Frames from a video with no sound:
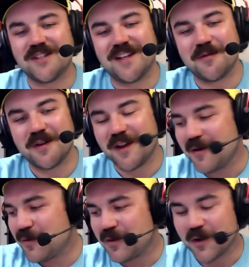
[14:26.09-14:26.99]
They were there
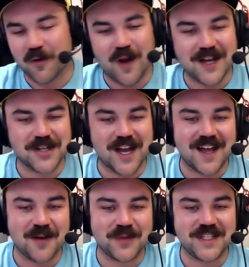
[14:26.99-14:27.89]
with the Garage Guy
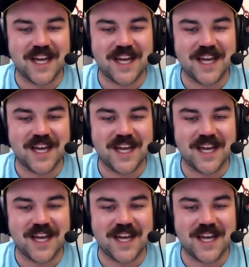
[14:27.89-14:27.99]
and with